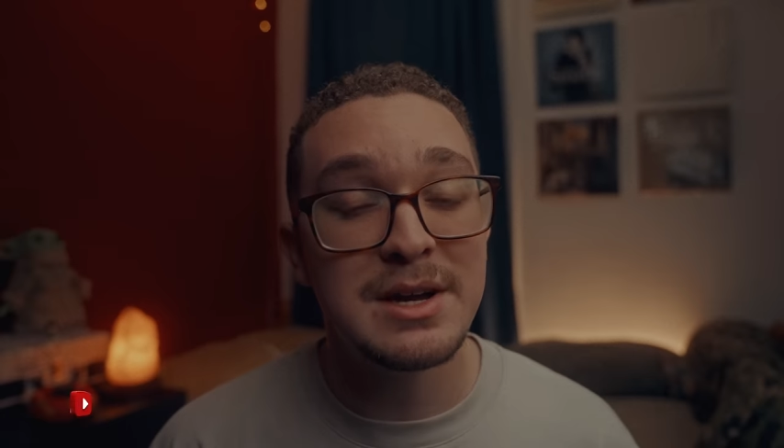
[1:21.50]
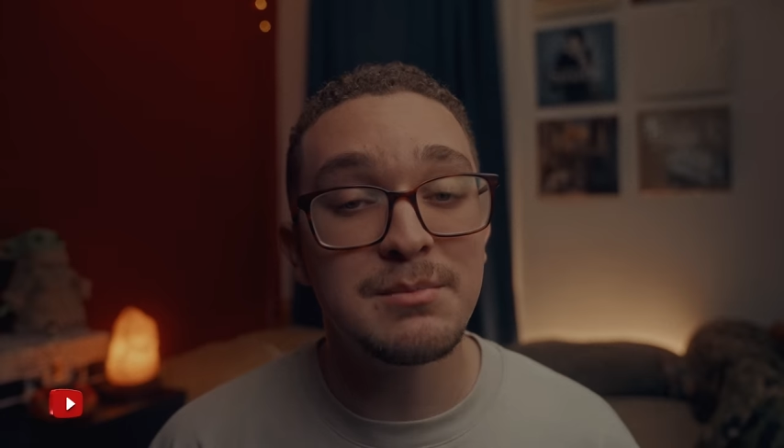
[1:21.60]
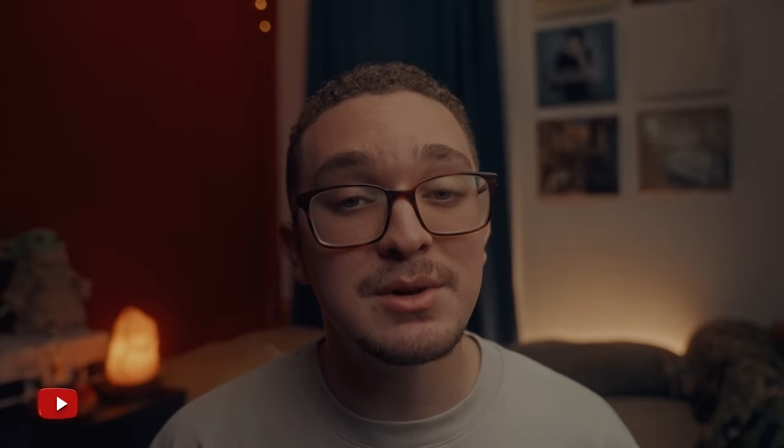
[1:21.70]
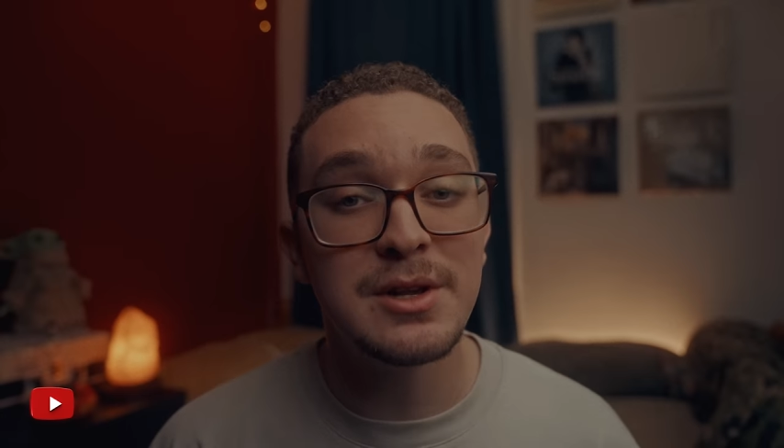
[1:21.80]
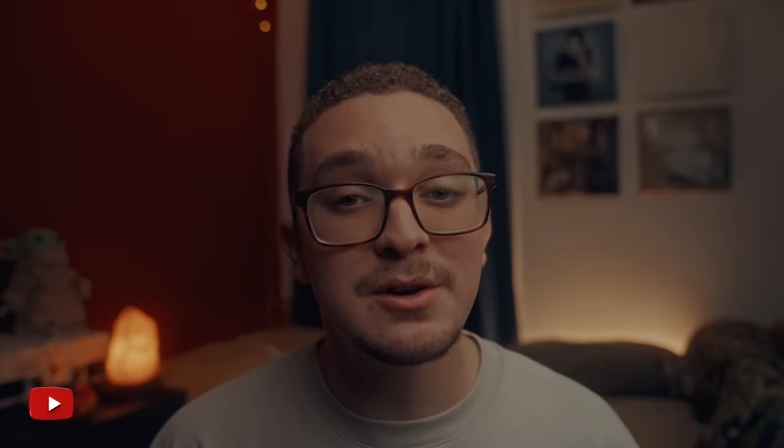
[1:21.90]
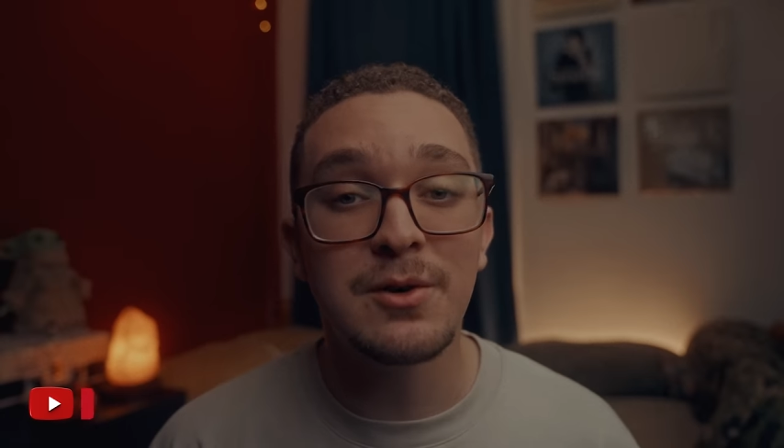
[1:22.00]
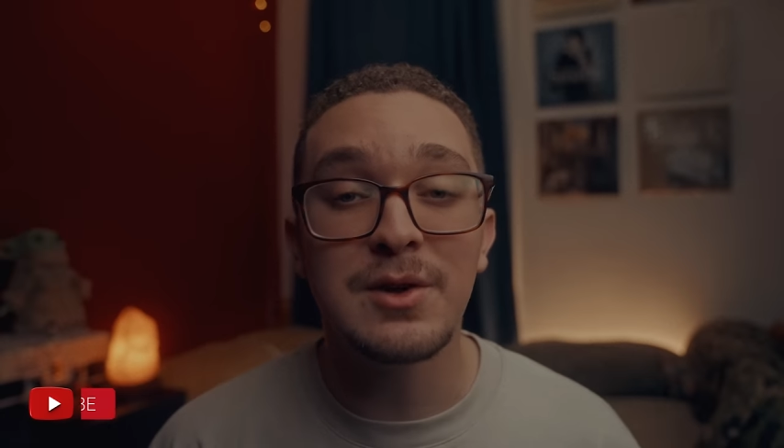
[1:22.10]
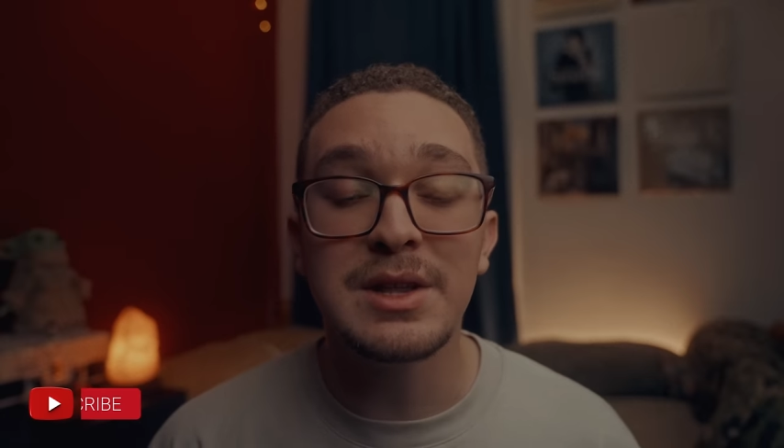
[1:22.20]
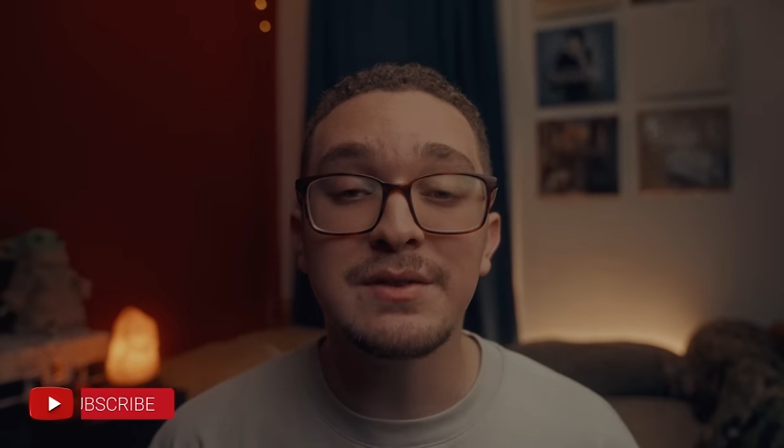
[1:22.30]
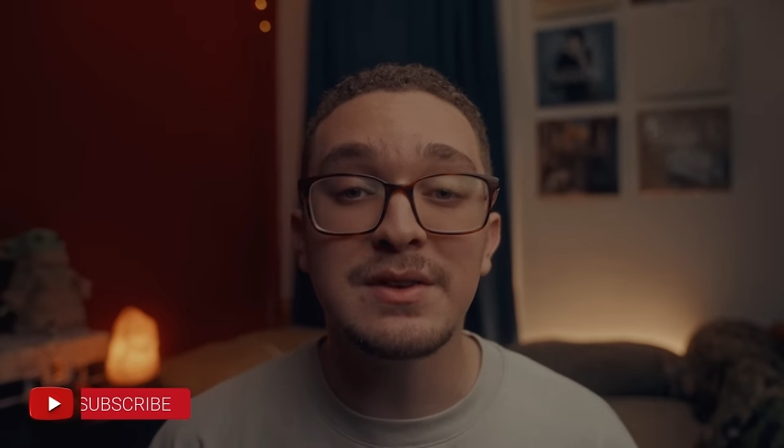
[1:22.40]
down below, or
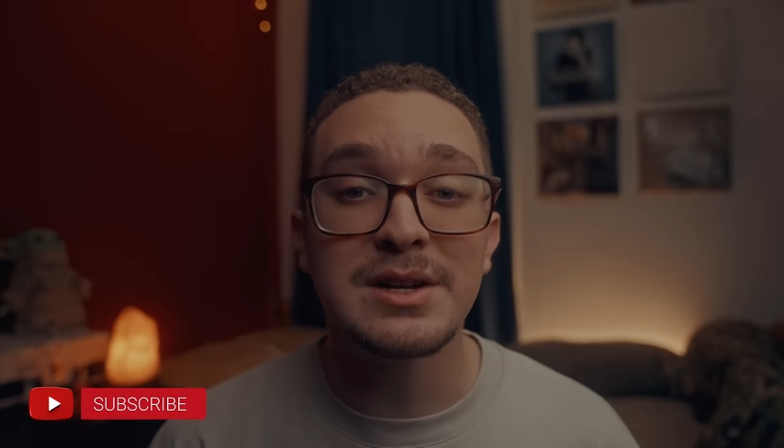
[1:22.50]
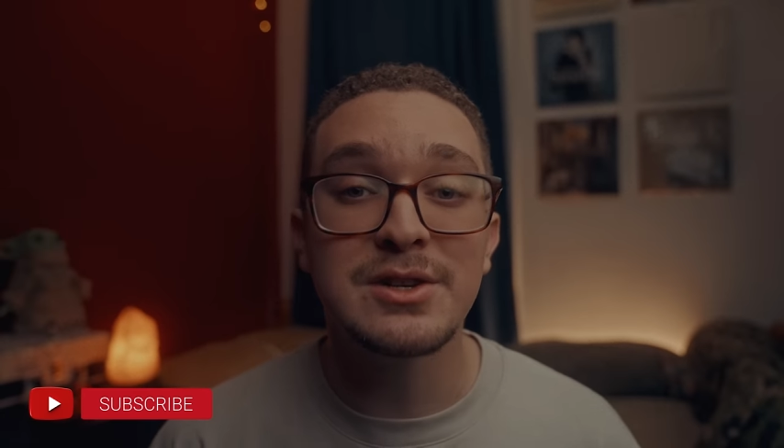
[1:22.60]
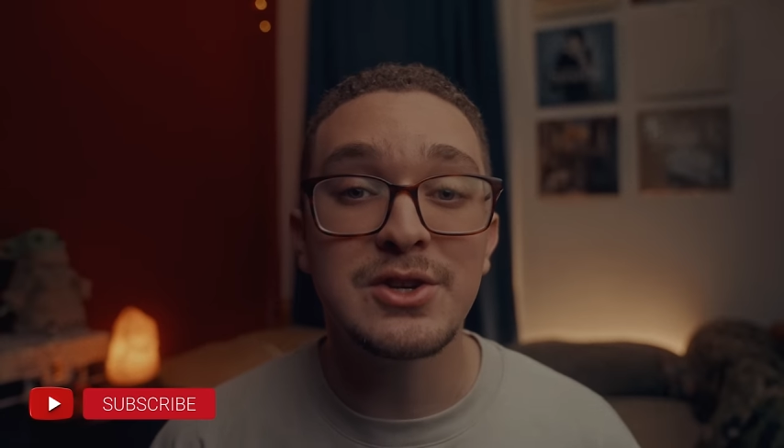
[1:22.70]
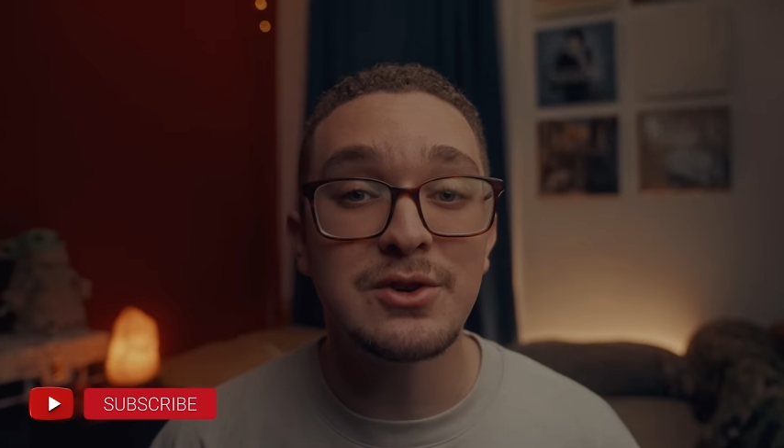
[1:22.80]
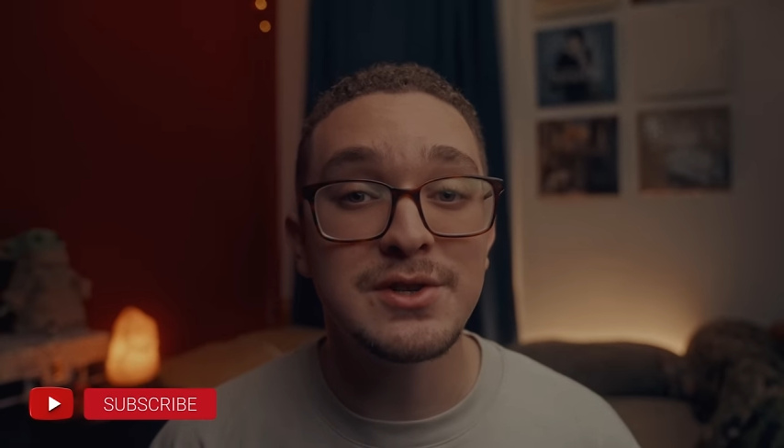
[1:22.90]
leave a like to show